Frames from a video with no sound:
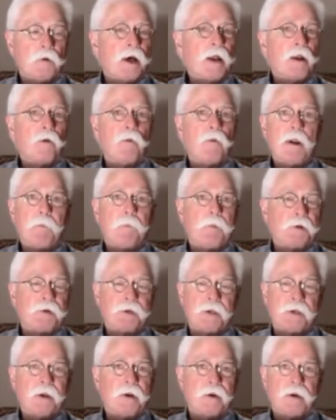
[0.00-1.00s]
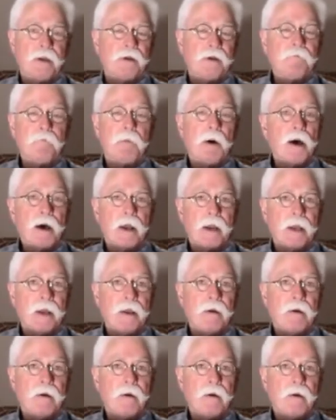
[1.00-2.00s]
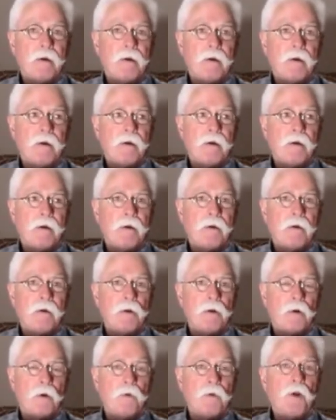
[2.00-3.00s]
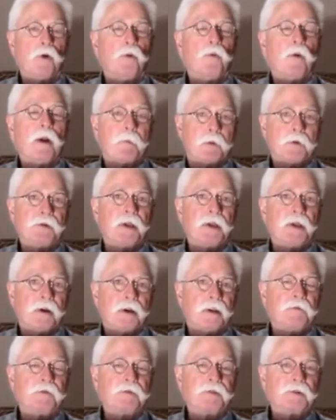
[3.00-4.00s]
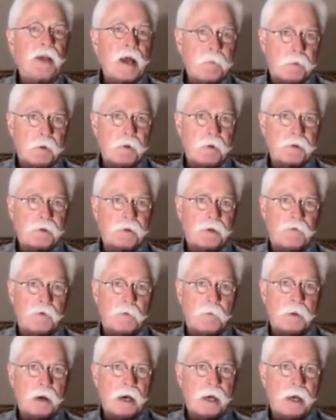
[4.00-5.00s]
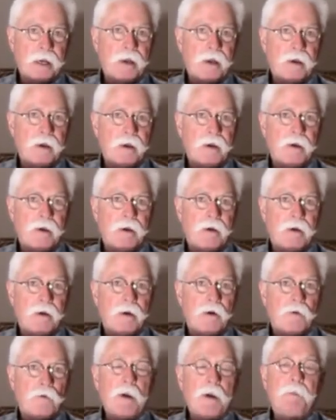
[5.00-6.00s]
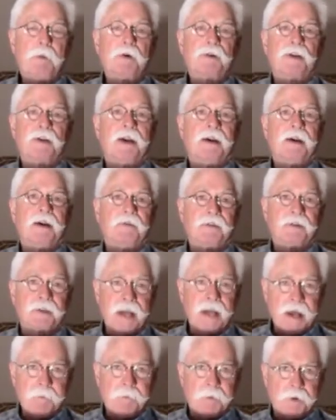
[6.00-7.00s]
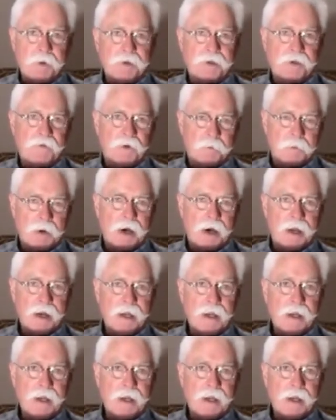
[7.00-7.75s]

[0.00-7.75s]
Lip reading: They're not a representative body. No, they're representative samples of a body. Representative samples of a